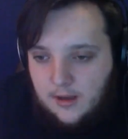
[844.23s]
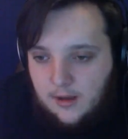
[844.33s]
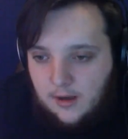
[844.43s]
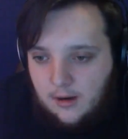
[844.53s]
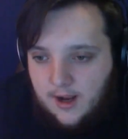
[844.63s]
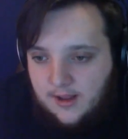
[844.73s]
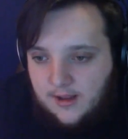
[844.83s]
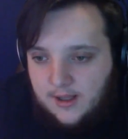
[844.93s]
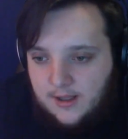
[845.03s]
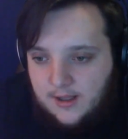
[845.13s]
you can crank
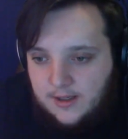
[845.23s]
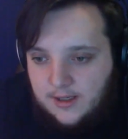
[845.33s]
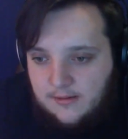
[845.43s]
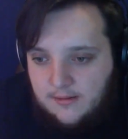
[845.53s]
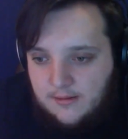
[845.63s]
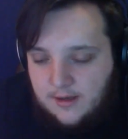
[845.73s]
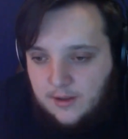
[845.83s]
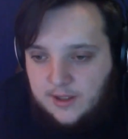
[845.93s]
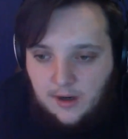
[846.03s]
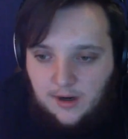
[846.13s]
it. You
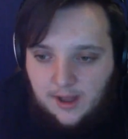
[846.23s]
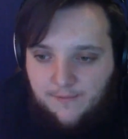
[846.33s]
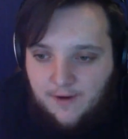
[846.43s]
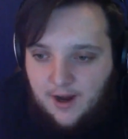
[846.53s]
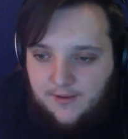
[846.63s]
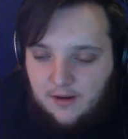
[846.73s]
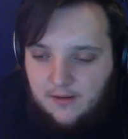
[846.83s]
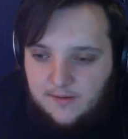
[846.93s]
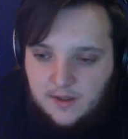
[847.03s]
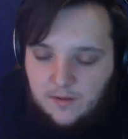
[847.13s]
start at like 5 and it
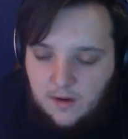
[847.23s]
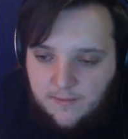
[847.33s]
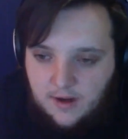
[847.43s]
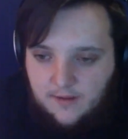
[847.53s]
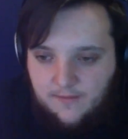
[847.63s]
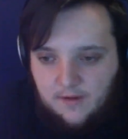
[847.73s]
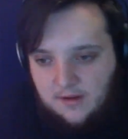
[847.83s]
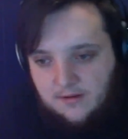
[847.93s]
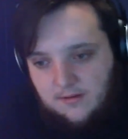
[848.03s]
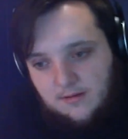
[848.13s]
goes up to 25. You can.